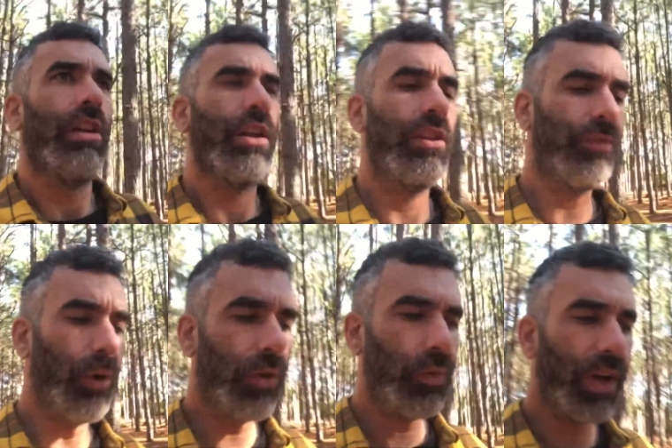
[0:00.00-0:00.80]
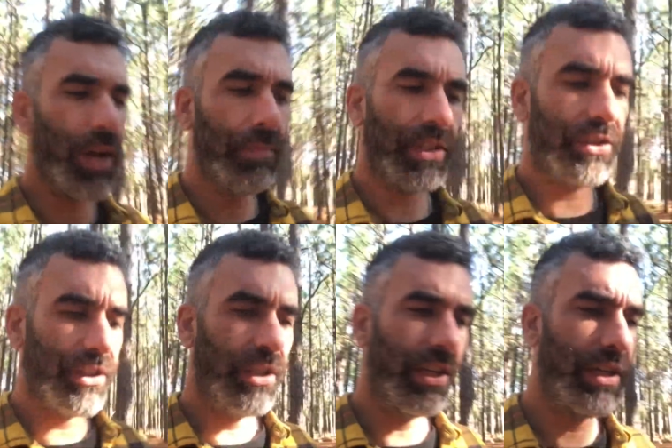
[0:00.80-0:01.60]
The fourth one I'll
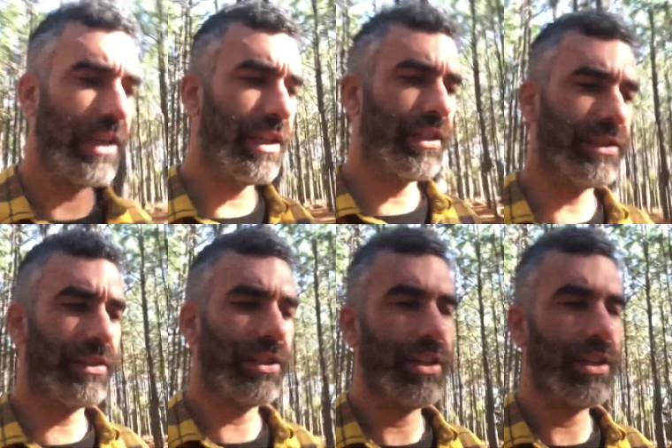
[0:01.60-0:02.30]
mention is